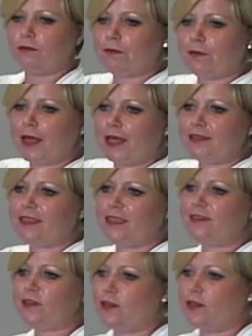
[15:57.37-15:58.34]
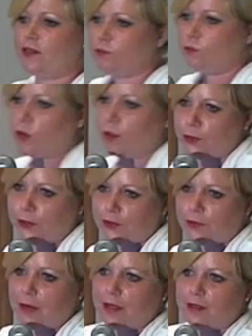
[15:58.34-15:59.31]
It sits on 1.3
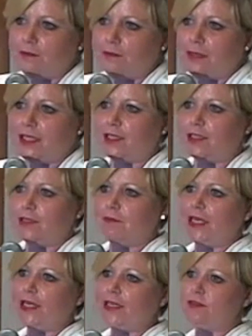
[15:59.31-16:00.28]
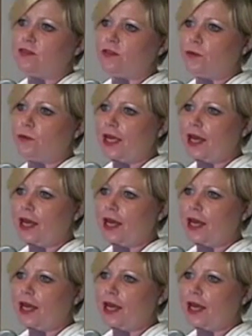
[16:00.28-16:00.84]
miles of BLM land, so we have